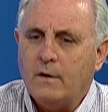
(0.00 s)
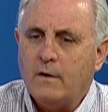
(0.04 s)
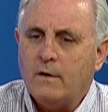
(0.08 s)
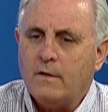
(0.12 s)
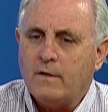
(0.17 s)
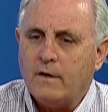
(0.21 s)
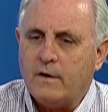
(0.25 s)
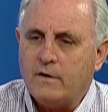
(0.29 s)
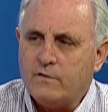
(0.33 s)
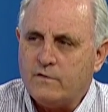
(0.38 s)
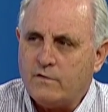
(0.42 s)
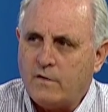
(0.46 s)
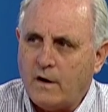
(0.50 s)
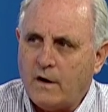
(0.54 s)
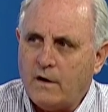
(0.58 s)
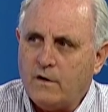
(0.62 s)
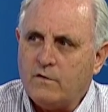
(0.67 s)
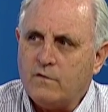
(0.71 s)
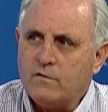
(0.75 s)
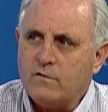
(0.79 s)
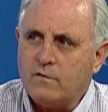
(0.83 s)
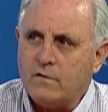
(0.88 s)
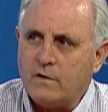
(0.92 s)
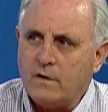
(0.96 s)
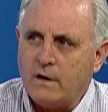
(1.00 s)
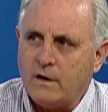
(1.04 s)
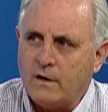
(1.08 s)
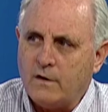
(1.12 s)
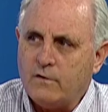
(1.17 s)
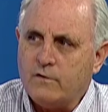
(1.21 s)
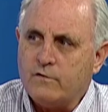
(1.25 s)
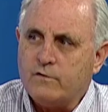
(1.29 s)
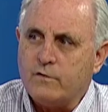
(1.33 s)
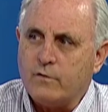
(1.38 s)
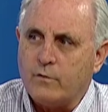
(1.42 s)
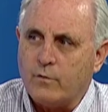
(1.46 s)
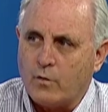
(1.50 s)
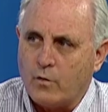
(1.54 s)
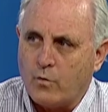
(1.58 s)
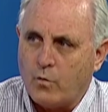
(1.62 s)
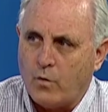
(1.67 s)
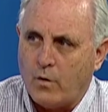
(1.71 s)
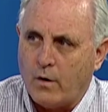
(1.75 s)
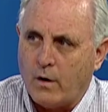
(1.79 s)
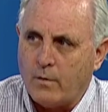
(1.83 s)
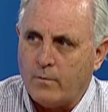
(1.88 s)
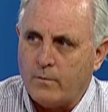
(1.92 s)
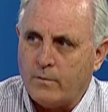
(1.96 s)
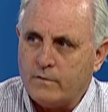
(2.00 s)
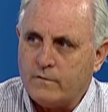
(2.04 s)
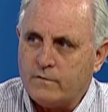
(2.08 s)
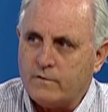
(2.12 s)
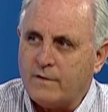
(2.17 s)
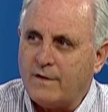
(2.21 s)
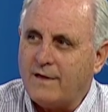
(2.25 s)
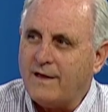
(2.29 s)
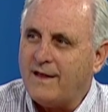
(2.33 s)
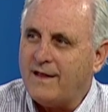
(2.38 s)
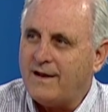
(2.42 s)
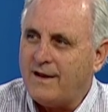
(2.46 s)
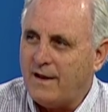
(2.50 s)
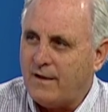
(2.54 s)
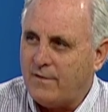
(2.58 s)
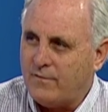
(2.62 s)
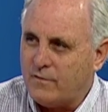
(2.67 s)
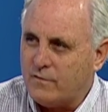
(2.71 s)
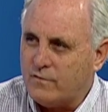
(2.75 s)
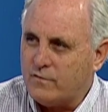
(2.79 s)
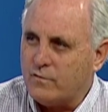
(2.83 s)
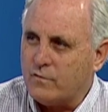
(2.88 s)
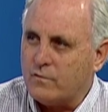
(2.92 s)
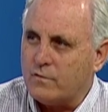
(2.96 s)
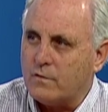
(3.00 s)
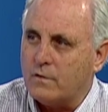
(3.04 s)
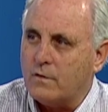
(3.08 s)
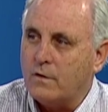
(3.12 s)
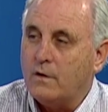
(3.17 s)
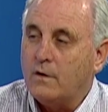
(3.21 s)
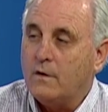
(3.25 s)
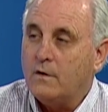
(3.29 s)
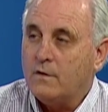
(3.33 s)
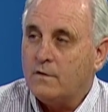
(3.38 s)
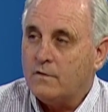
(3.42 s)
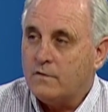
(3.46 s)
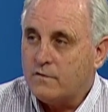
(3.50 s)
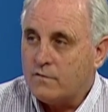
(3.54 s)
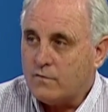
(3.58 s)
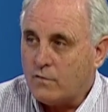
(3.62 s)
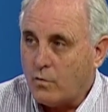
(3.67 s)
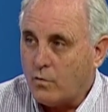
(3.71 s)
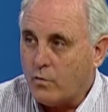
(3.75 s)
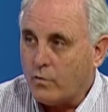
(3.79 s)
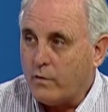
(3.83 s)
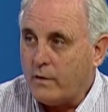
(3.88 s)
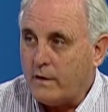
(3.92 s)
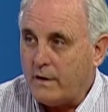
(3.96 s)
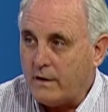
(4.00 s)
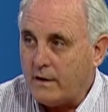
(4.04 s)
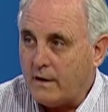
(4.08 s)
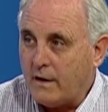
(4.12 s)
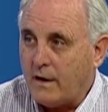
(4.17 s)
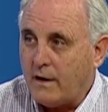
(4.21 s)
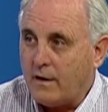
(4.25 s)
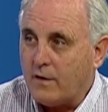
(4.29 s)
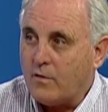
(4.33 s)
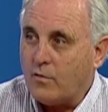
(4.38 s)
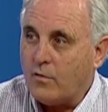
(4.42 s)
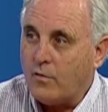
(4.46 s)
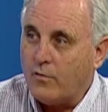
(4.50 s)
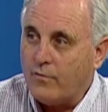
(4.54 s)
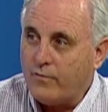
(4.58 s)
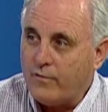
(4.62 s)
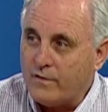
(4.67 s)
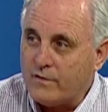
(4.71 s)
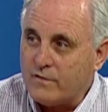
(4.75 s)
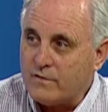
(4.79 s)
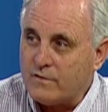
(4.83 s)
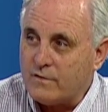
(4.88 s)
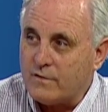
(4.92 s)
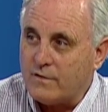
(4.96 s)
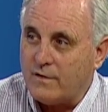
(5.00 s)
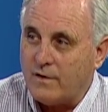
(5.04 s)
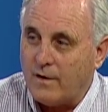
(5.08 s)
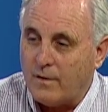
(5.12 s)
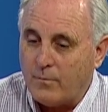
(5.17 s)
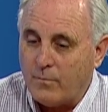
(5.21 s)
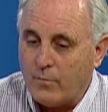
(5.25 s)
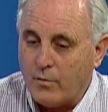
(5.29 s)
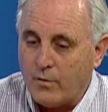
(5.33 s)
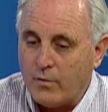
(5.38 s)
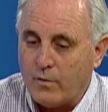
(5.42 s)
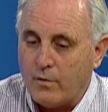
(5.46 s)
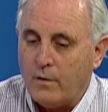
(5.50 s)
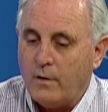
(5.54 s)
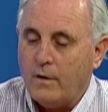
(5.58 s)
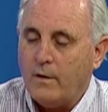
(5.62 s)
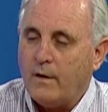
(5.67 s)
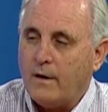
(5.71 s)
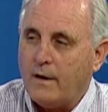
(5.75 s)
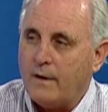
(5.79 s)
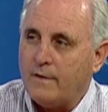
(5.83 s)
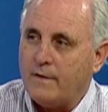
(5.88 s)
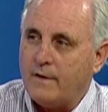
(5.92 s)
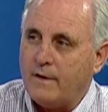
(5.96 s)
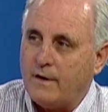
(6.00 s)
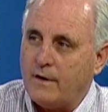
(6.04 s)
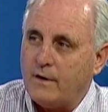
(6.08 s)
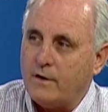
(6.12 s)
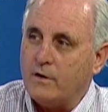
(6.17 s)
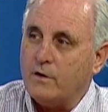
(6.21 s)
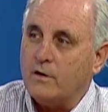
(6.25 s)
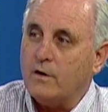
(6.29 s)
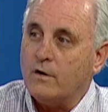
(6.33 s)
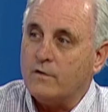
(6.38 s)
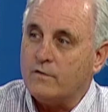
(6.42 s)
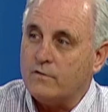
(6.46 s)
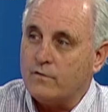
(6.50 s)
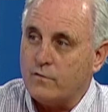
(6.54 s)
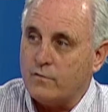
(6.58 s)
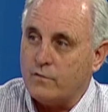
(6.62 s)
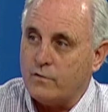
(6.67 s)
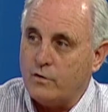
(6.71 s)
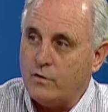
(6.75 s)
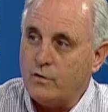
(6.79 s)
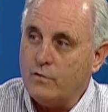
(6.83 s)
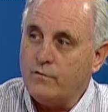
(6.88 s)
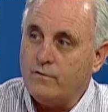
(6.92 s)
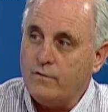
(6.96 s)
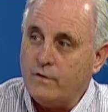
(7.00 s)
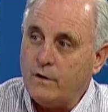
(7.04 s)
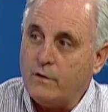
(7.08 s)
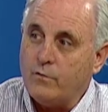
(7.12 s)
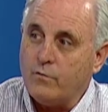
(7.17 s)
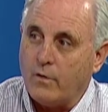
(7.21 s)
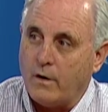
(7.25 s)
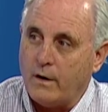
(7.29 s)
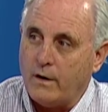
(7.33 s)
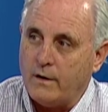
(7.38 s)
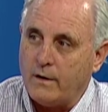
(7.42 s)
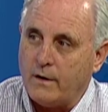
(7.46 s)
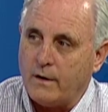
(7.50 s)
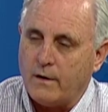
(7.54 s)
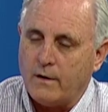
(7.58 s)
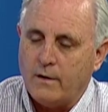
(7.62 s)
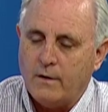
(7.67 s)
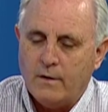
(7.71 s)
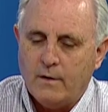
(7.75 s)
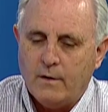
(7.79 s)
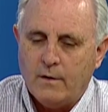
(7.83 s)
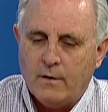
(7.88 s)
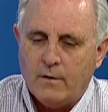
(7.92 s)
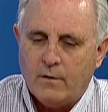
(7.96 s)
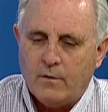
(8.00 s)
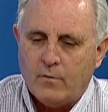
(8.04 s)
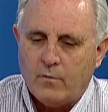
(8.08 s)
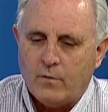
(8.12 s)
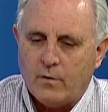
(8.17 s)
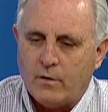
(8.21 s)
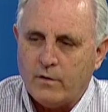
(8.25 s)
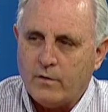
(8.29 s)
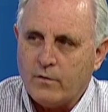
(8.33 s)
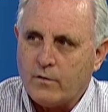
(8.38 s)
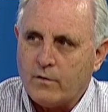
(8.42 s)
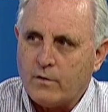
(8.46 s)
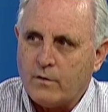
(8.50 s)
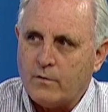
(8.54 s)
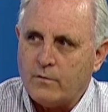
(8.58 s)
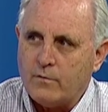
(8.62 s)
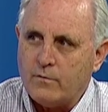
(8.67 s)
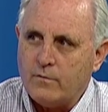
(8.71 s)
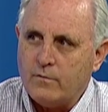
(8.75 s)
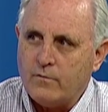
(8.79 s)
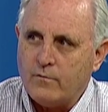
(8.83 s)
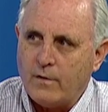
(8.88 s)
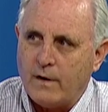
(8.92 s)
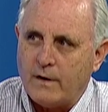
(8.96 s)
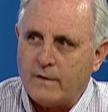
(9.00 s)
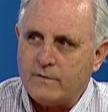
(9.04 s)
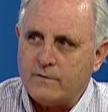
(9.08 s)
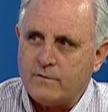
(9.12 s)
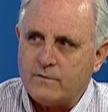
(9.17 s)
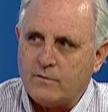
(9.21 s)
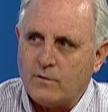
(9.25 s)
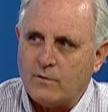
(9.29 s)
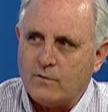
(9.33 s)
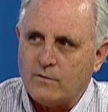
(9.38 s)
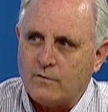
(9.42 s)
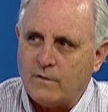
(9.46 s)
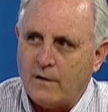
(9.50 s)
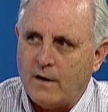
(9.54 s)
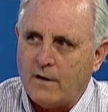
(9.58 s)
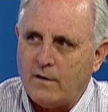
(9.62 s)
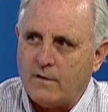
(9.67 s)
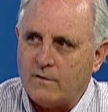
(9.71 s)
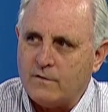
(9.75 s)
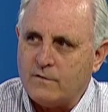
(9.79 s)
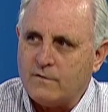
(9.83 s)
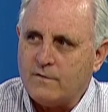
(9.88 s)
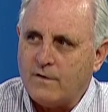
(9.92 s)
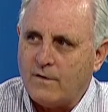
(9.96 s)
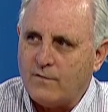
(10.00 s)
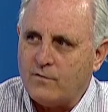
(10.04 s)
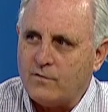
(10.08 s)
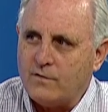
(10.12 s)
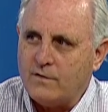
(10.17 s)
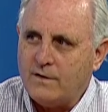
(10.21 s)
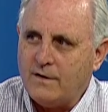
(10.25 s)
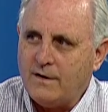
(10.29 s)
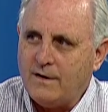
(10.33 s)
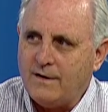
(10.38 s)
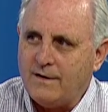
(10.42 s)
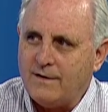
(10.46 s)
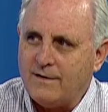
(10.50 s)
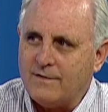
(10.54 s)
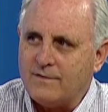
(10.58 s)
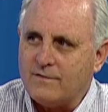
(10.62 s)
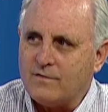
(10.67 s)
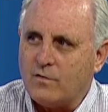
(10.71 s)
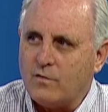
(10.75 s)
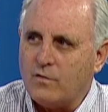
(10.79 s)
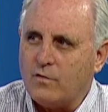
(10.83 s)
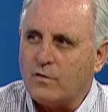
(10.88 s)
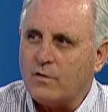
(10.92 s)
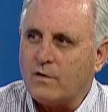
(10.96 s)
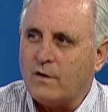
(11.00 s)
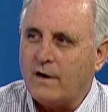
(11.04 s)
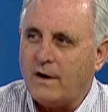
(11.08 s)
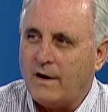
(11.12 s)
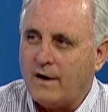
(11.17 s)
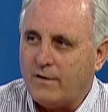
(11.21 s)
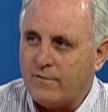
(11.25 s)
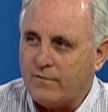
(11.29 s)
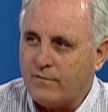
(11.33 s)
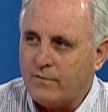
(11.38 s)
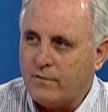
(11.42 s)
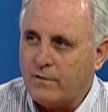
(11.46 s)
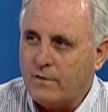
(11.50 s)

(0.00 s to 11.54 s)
they changed the energy requirements and they had to have a certain solar heat gain coefficient right. number and then a, a certain UV rating. Mm -hmm. Well, they're going to ratchet those down in 17, and so you're going to have